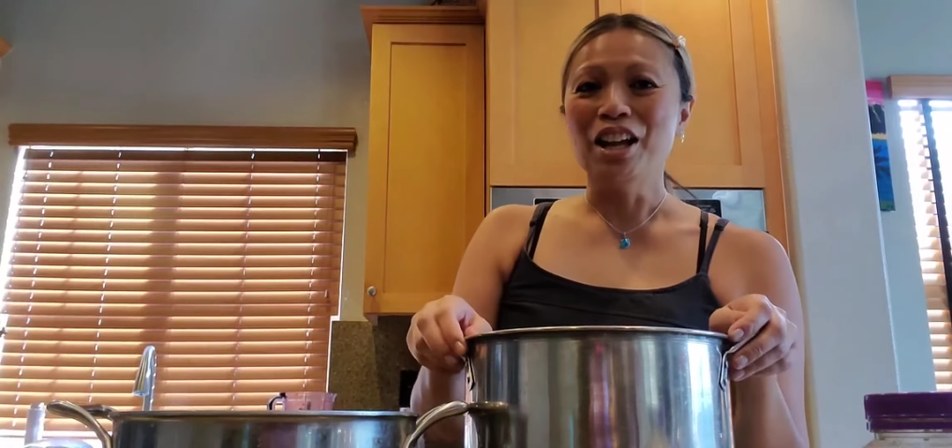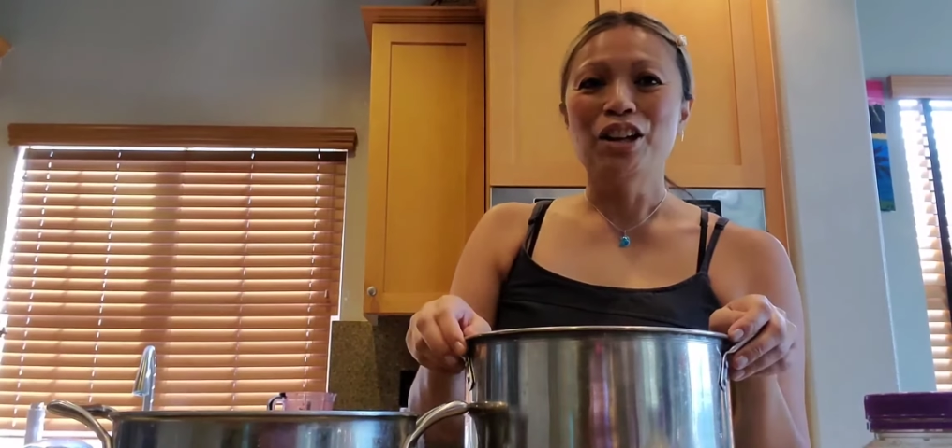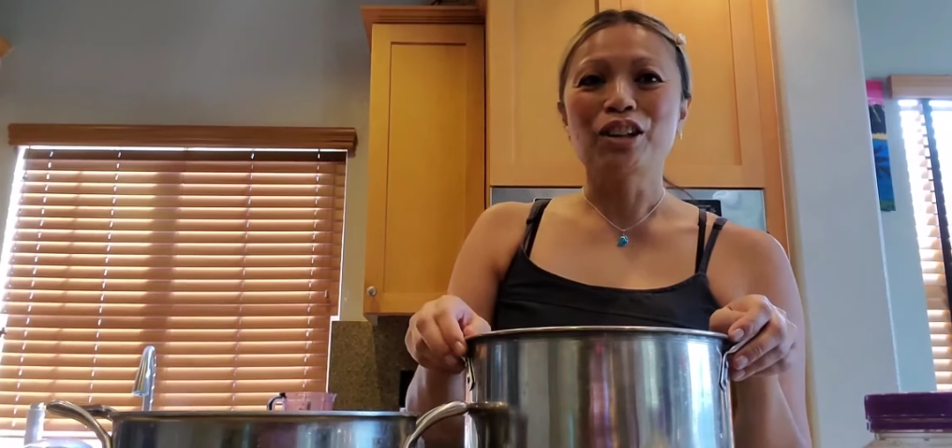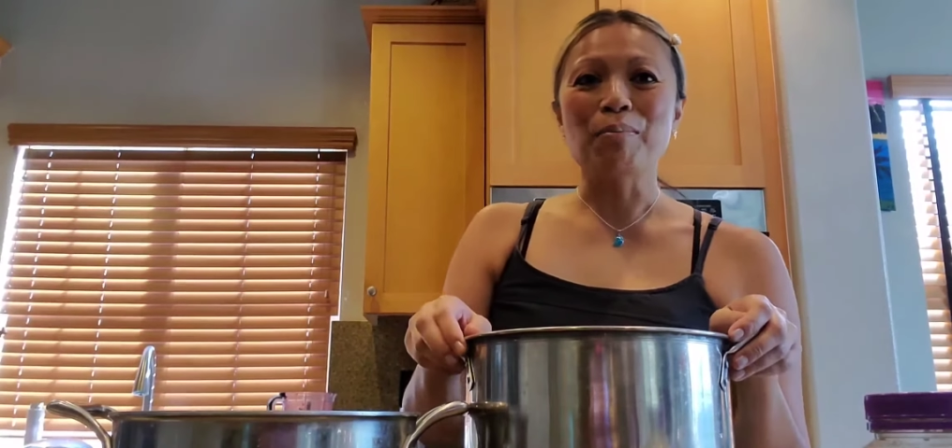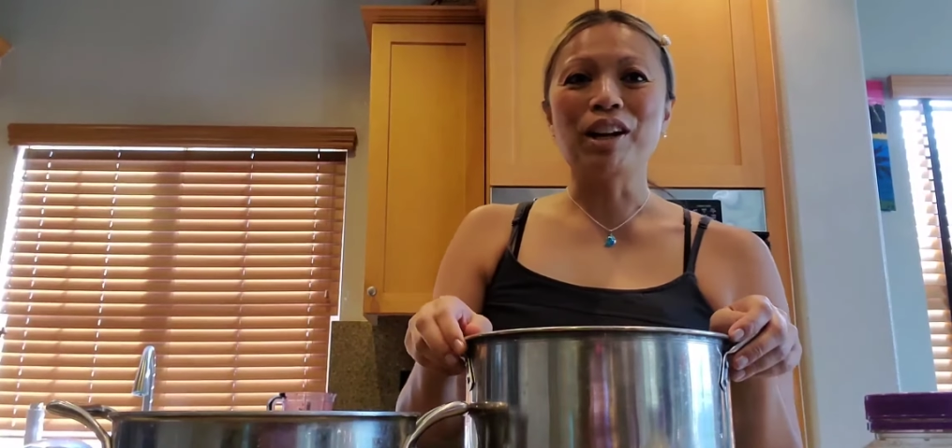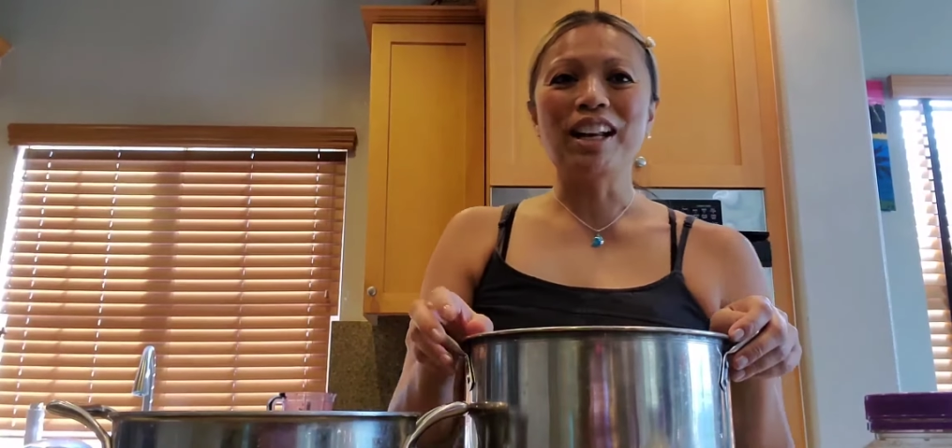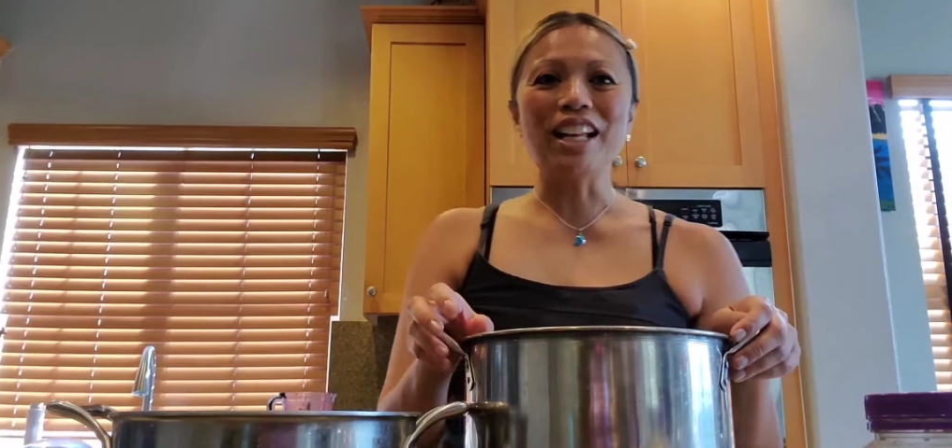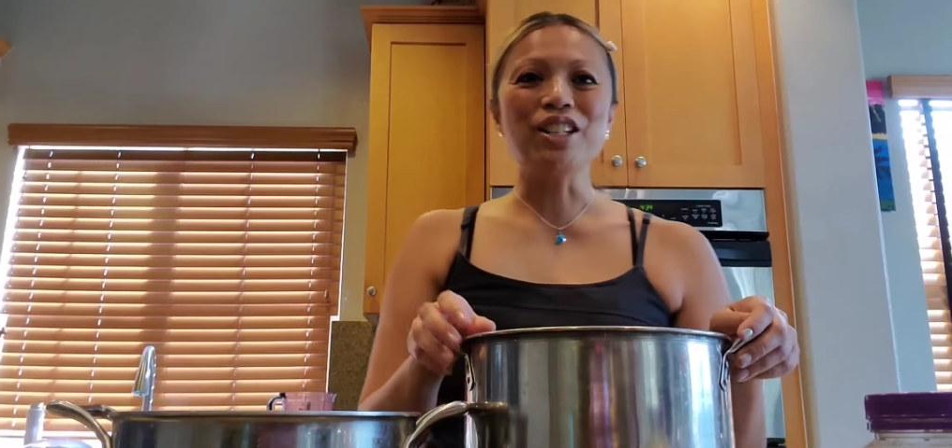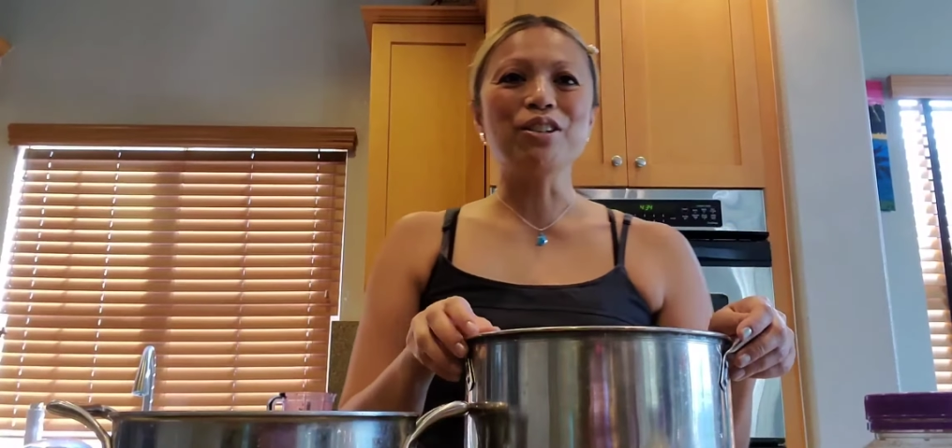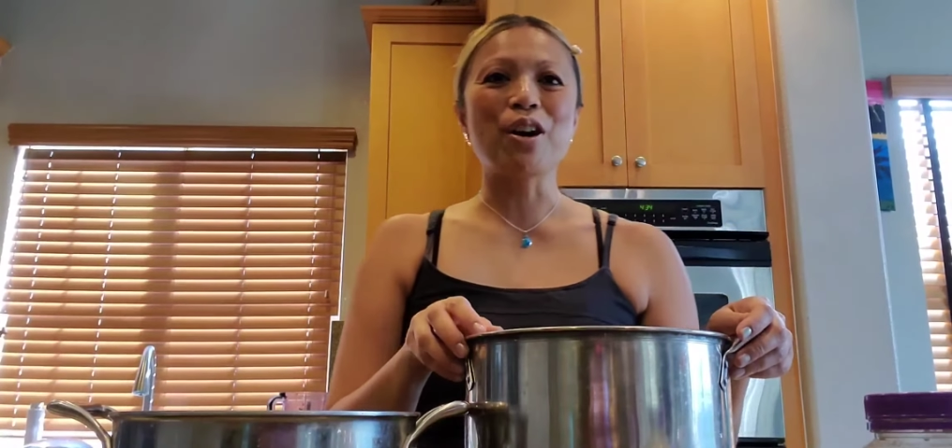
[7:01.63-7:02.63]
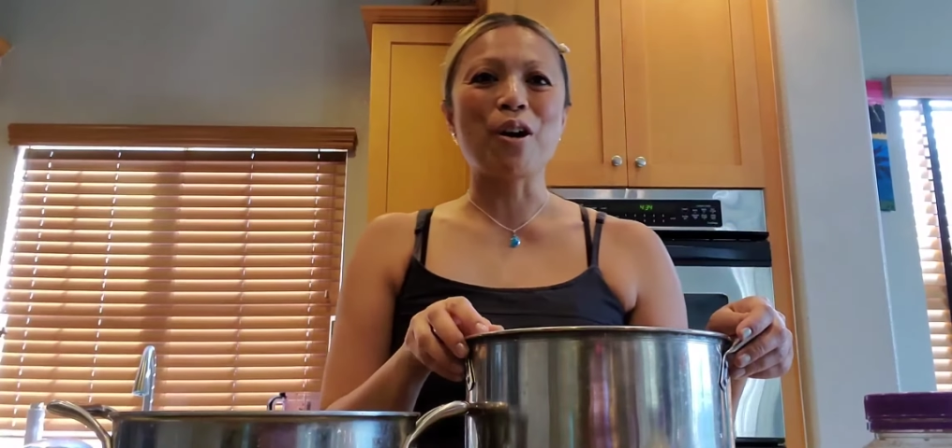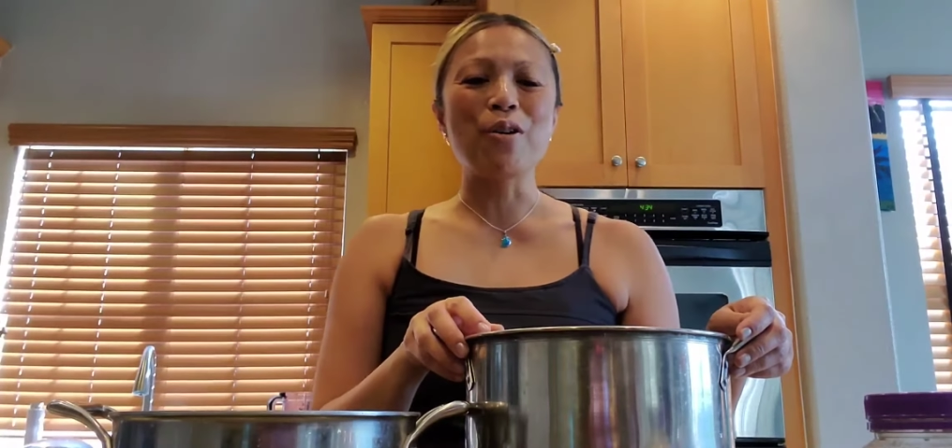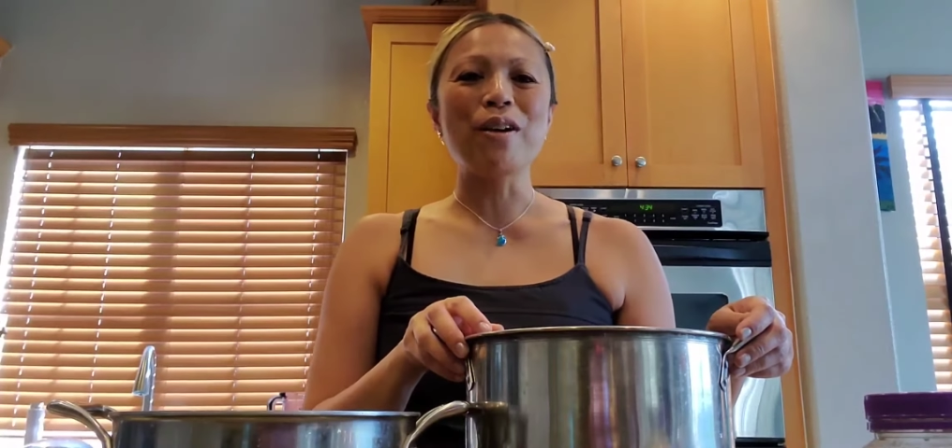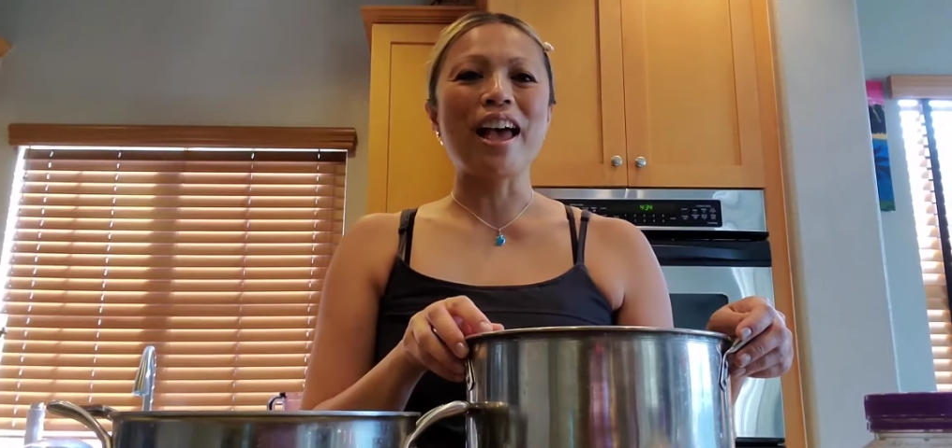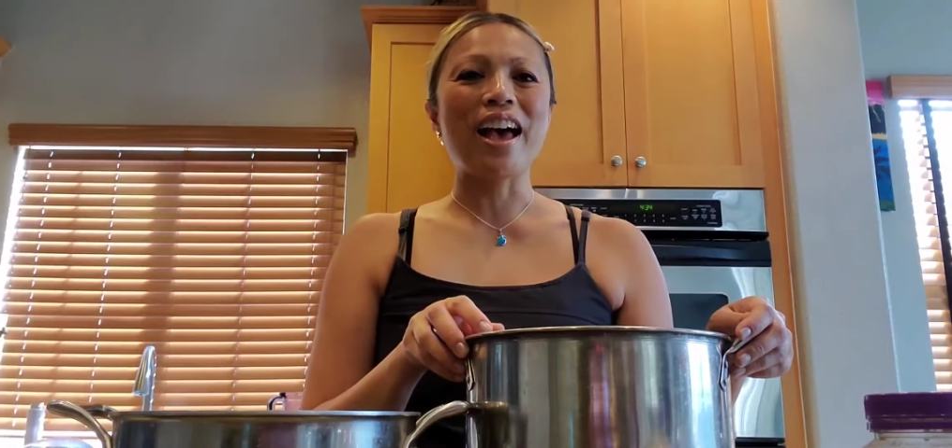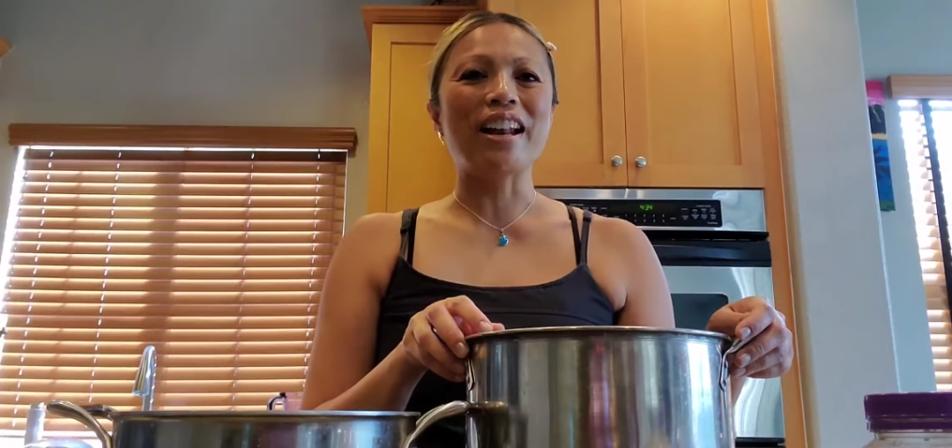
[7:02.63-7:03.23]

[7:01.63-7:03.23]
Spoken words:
So I'm going to let you go, and